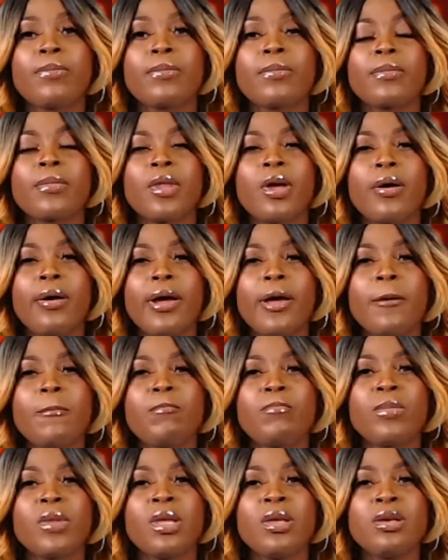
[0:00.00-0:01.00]
All right.
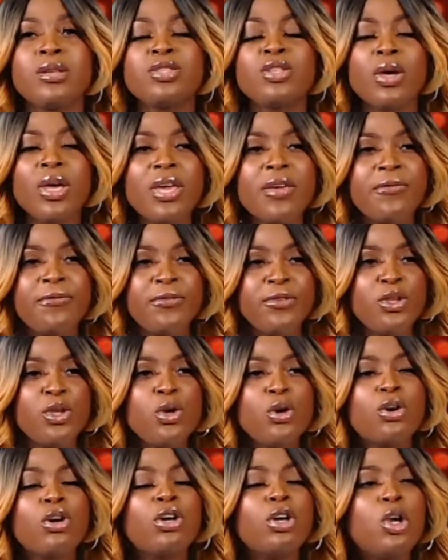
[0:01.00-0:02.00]
So if
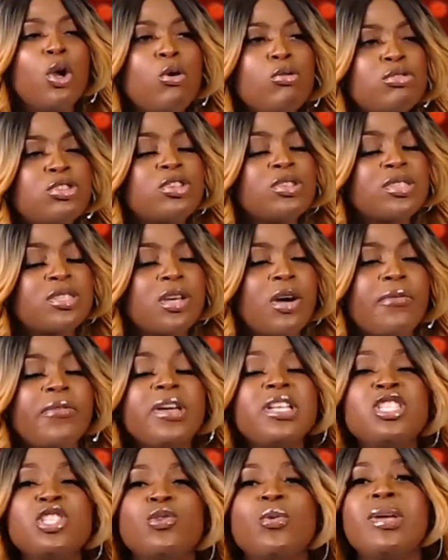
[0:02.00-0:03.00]
you close yourself
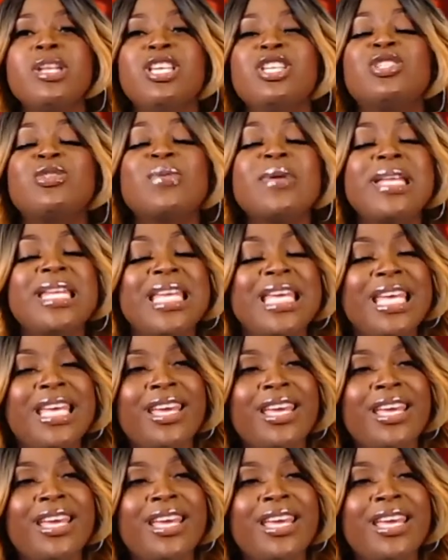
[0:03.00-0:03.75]
in 2020